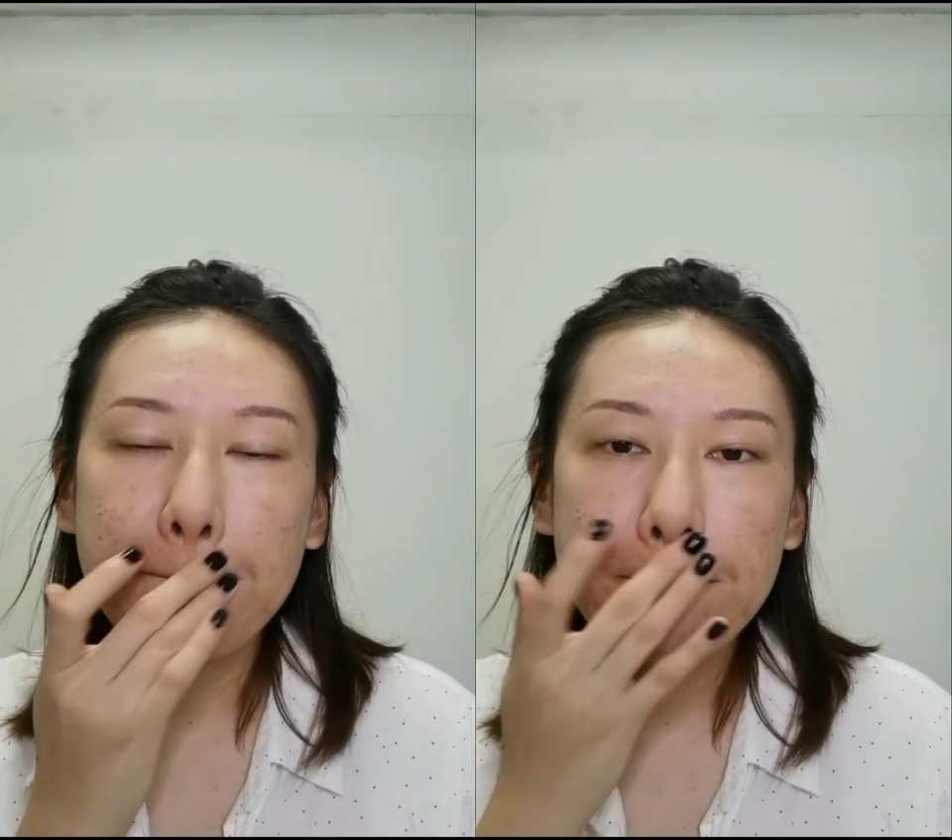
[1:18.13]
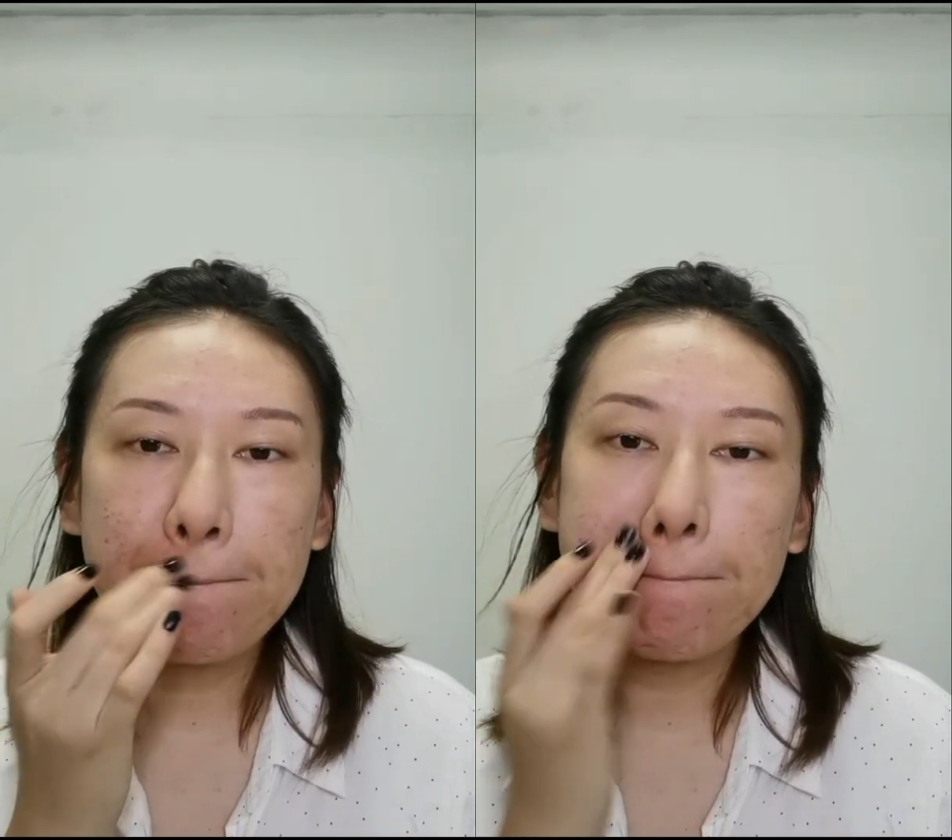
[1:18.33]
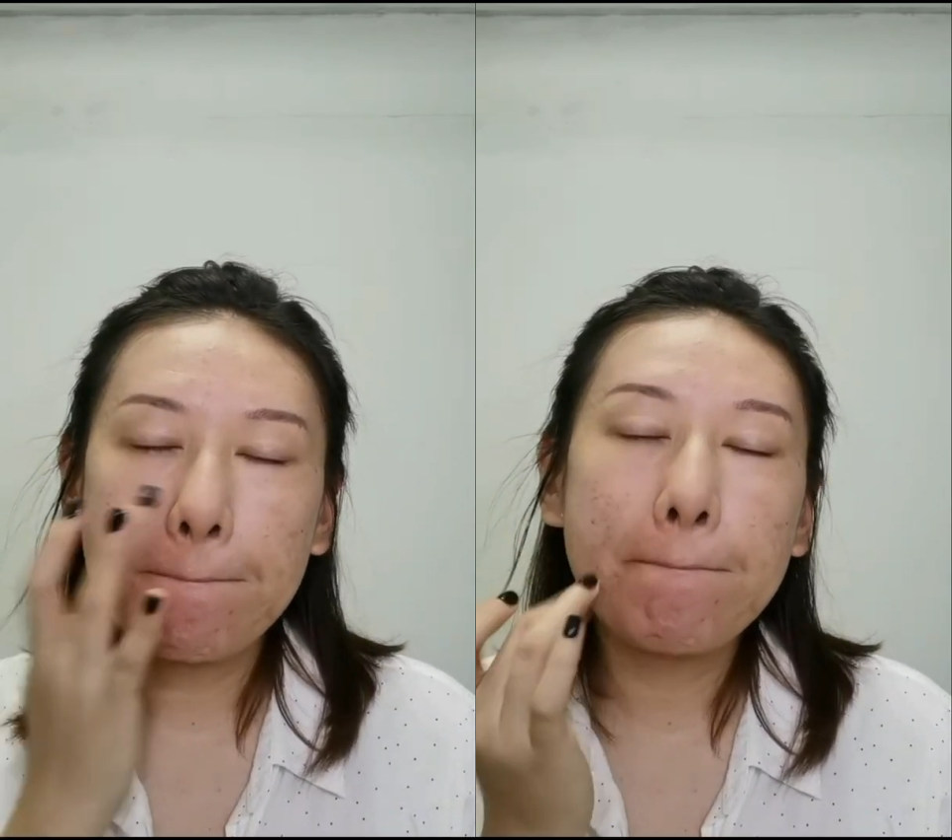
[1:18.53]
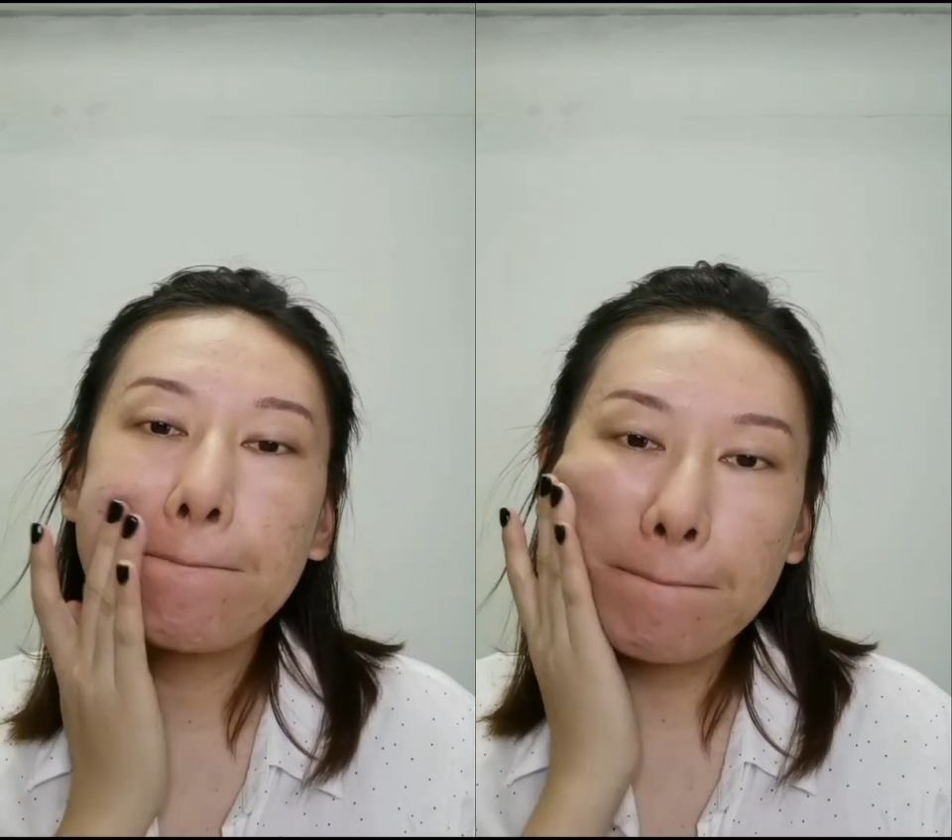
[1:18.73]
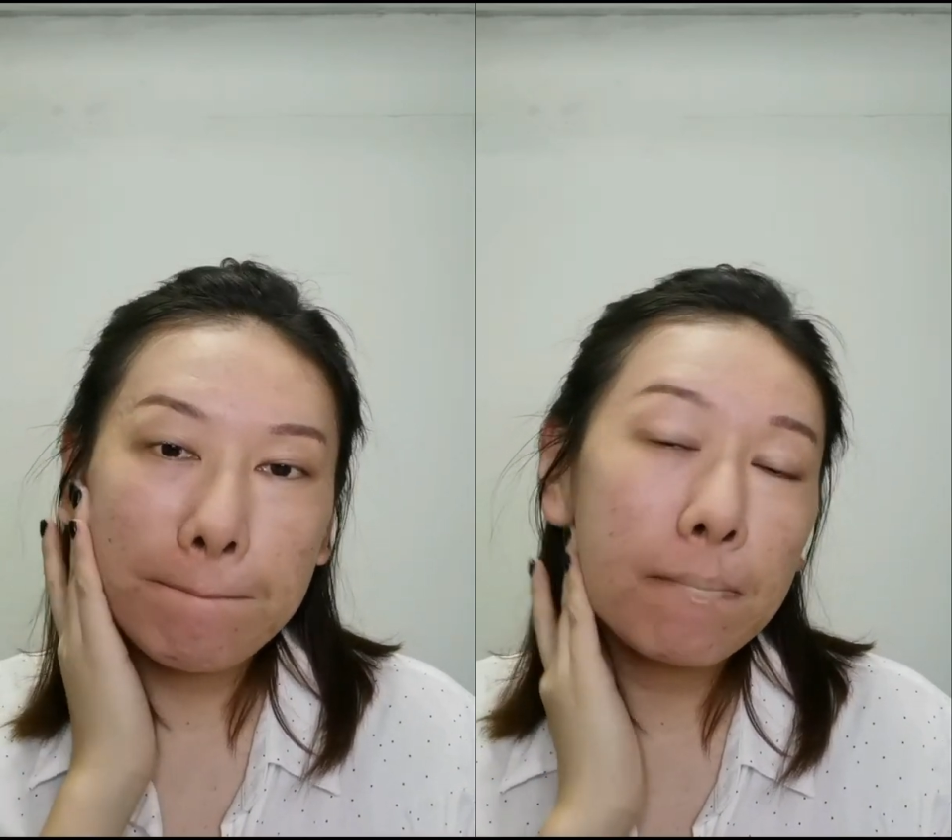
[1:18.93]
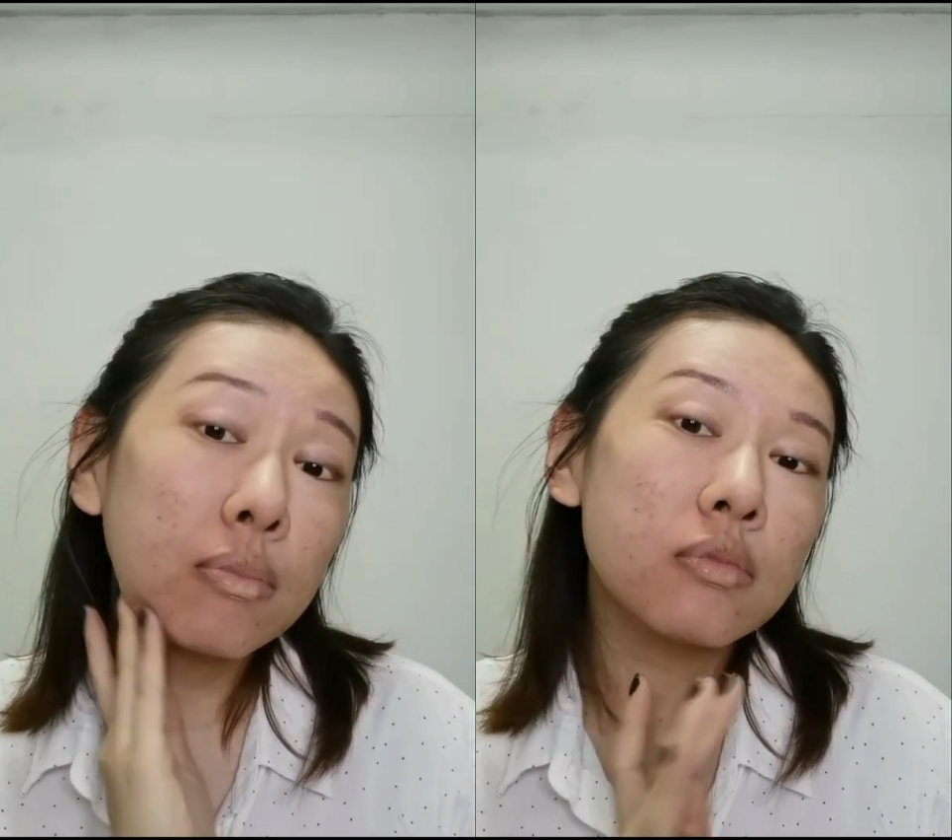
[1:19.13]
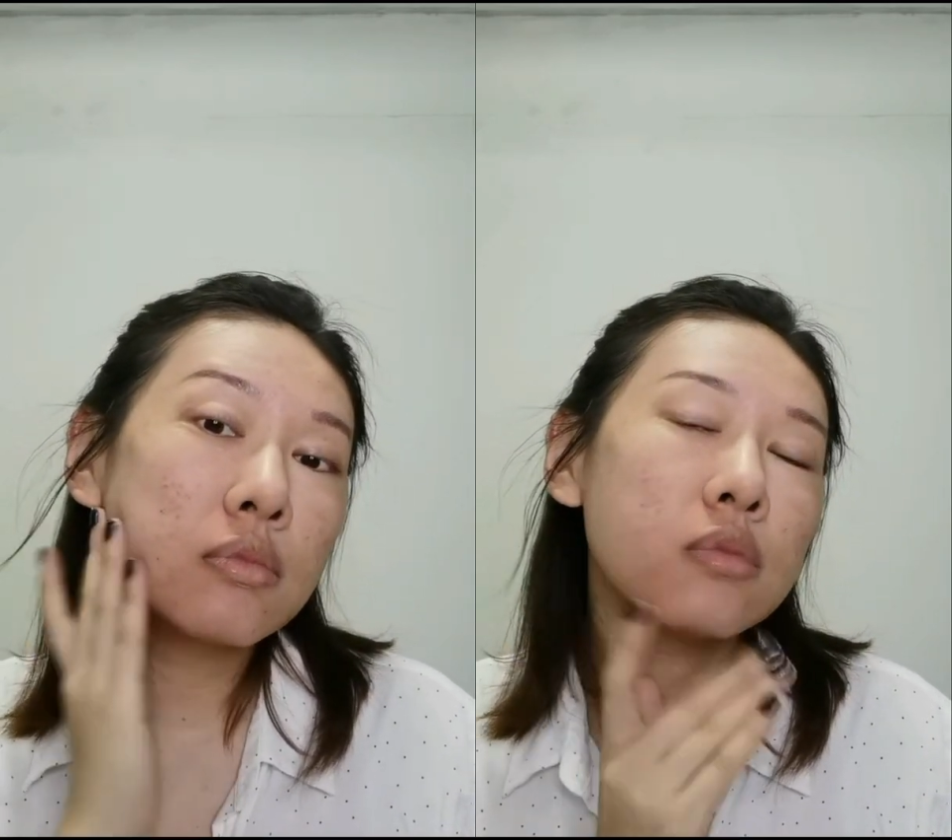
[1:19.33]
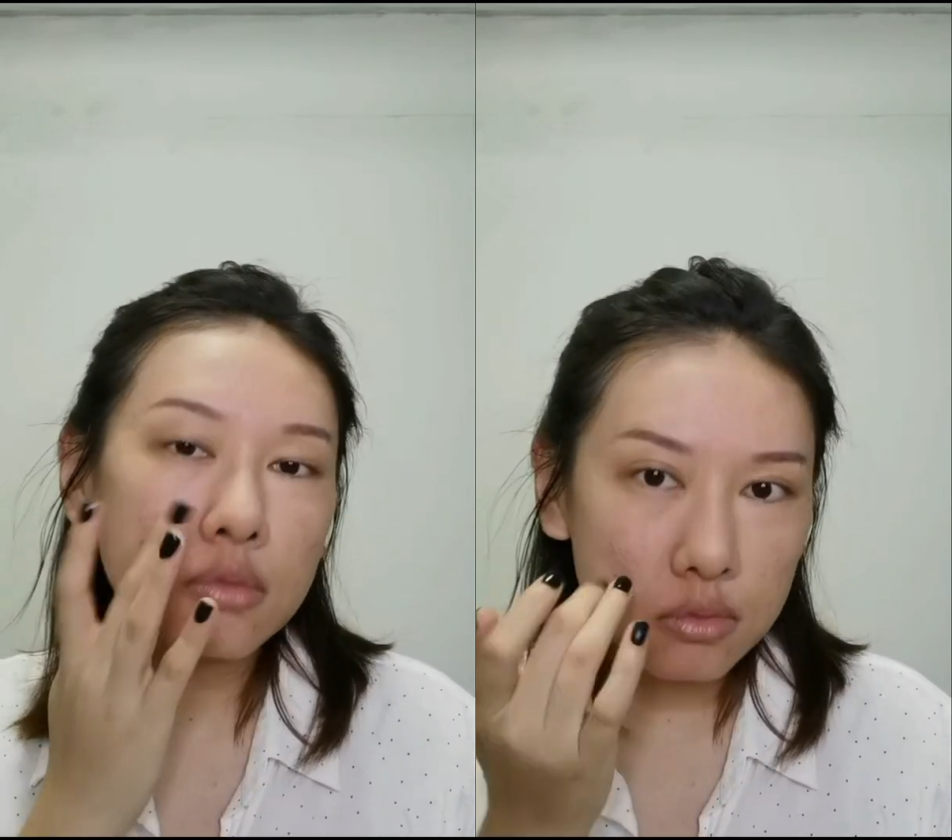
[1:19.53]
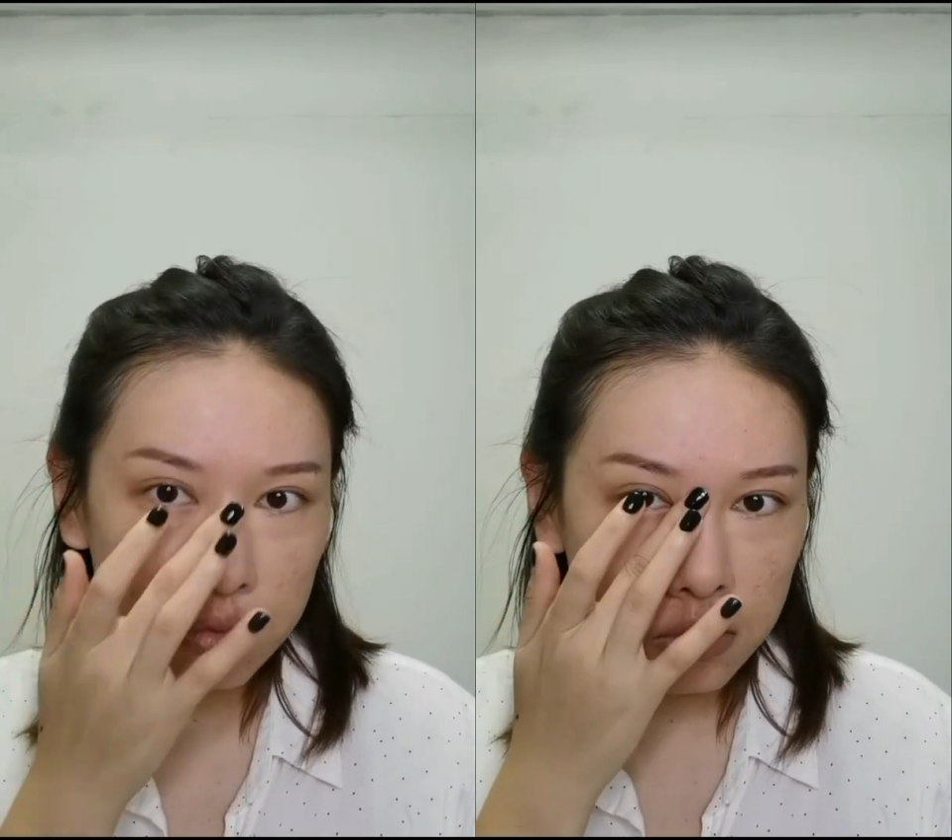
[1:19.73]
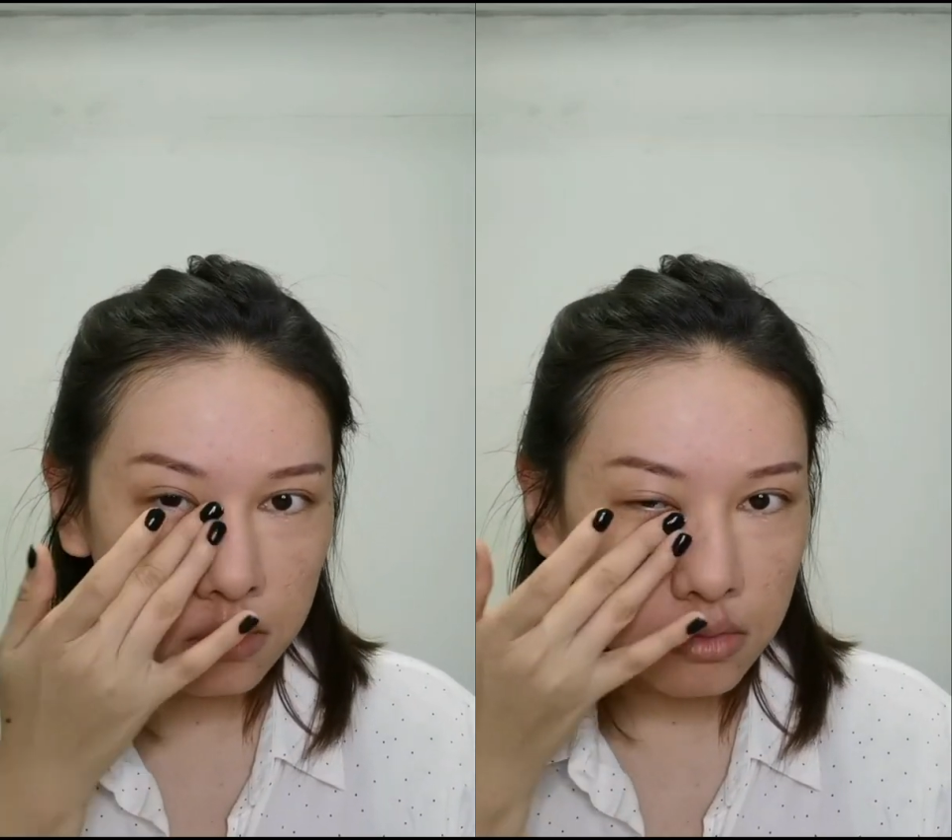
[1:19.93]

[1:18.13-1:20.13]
primer which helps to control shine.